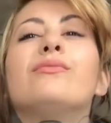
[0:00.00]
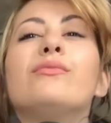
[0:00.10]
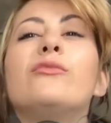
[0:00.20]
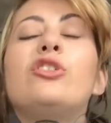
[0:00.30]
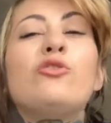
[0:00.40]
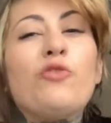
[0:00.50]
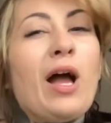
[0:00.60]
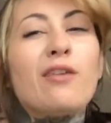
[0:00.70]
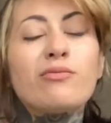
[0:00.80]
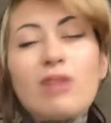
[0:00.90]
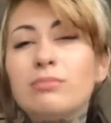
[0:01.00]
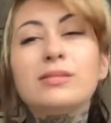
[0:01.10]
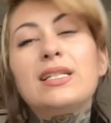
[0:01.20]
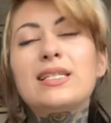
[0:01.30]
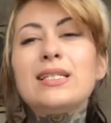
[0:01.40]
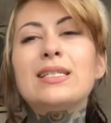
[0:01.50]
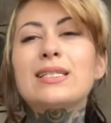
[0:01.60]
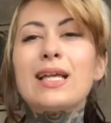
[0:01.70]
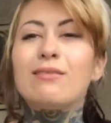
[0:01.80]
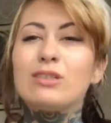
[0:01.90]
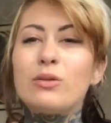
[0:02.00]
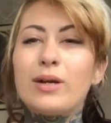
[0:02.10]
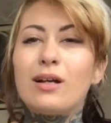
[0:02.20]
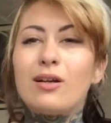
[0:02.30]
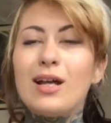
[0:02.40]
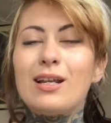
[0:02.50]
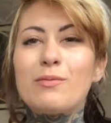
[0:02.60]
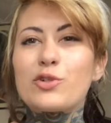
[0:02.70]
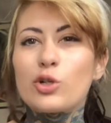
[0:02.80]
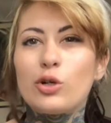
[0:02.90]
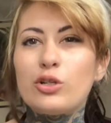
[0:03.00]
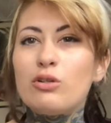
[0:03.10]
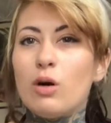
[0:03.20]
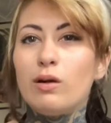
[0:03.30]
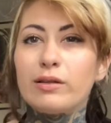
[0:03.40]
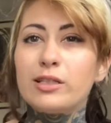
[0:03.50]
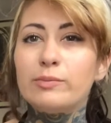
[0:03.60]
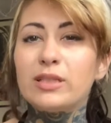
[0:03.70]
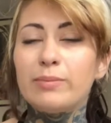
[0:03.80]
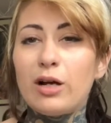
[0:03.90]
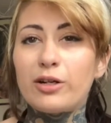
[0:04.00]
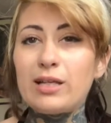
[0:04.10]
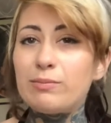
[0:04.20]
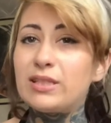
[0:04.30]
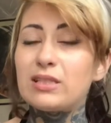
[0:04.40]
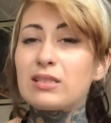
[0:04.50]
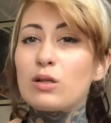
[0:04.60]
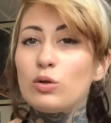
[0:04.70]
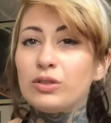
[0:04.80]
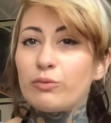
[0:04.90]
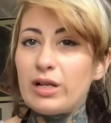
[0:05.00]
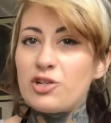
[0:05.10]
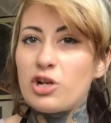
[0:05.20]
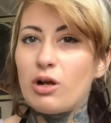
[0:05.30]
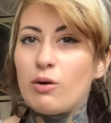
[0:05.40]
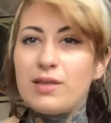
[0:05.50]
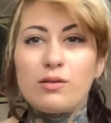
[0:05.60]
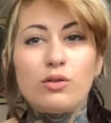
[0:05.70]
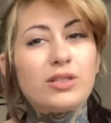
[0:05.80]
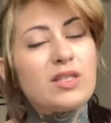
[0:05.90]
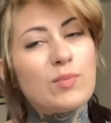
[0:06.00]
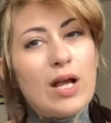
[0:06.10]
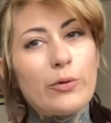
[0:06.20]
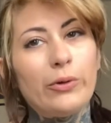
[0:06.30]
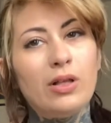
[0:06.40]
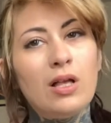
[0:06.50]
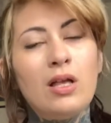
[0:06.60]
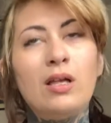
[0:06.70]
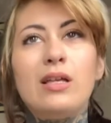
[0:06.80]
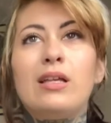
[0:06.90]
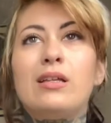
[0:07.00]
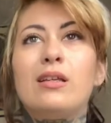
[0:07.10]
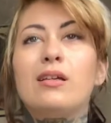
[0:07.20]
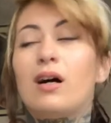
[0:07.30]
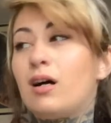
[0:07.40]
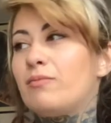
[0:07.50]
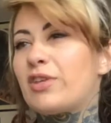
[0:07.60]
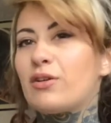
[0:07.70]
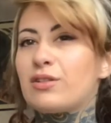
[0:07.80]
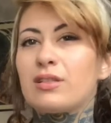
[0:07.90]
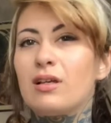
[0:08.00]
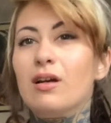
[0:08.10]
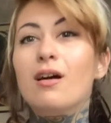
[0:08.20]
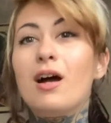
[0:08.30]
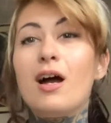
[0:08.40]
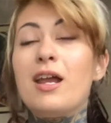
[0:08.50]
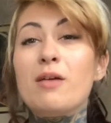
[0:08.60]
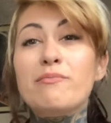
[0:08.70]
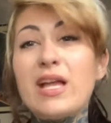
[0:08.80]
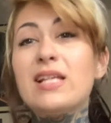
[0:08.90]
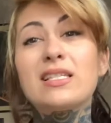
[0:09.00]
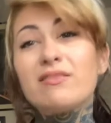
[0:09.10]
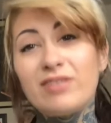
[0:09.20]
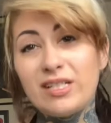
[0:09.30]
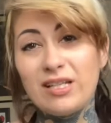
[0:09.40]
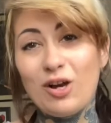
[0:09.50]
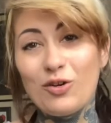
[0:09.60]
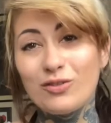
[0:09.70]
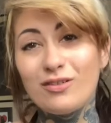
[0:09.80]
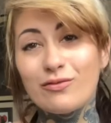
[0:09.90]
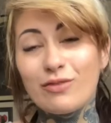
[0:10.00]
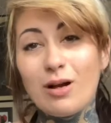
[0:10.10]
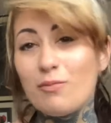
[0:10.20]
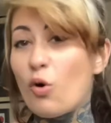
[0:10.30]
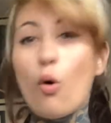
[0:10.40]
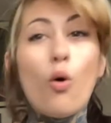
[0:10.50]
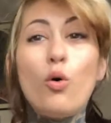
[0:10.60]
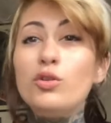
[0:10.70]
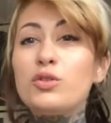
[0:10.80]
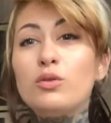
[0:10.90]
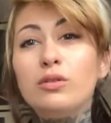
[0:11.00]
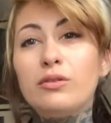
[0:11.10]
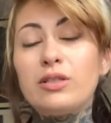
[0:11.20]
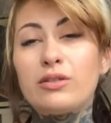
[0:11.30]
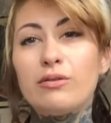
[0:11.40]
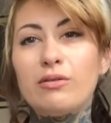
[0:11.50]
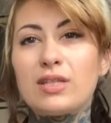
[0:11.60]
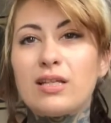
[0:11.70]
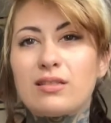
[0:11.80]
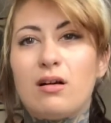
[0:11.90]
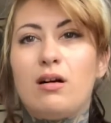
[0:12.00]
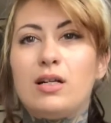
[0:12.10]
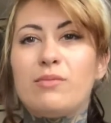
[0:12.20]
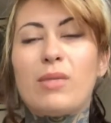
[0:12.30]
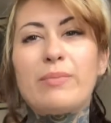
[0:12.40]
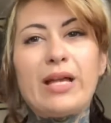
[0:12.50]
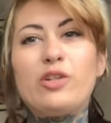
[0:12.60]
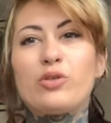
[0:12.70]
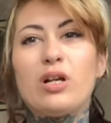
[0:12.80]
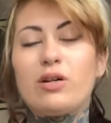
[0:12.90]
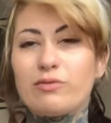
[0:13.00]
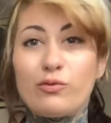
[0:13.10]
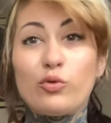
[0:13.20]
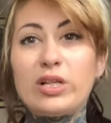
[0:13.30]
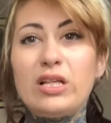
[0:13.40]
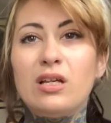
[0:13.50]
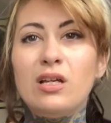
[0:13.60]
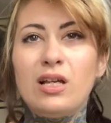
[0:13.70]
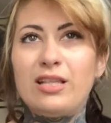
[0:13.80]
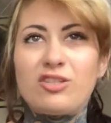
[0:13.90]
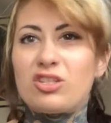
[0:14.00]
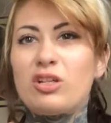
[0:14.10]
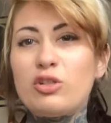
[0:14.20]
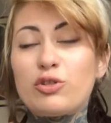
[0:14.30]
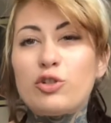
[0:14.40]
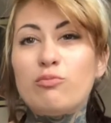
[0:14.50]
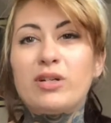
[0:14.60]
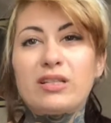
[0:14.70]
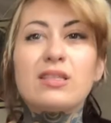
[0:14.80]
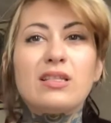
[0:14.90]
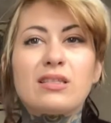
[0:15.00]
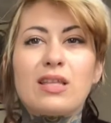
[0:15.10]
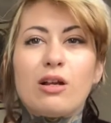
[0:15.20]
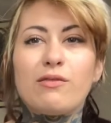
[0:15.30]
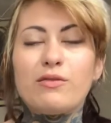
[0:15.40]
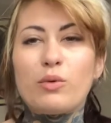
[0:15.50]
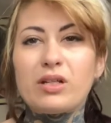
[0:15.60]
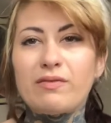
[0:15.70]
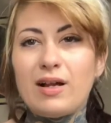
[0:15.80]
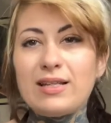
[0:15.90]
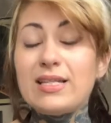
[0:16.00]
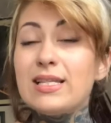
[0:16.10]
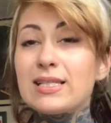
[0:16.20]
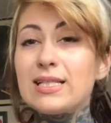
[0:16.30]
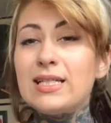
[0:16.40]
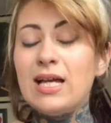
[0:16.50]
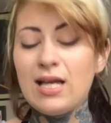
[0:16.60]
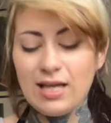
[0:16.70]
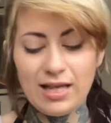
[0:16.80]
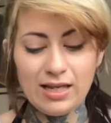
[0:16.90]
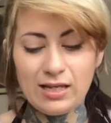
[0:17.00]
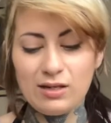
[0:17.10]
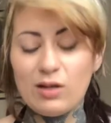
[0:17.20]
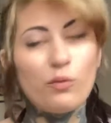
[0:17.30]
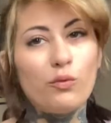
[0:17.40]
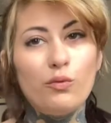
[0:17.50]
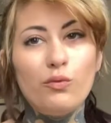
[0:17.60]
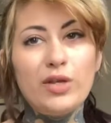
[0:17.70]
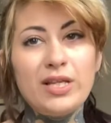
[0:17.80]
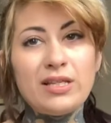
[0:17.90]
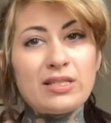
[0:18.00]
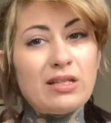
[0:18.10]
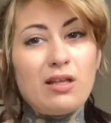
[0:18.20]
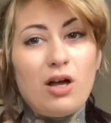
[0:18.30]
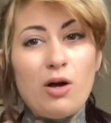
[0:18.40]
you have probably seen this everywhere, and I'm sure you know a little bit about it, but this is the golden ratio and the golden spiral. There's an amazing video from old school Looney Tunes that is on my Patreon for free. It's just on YouTube, but it's there if you want to find it easily. It is a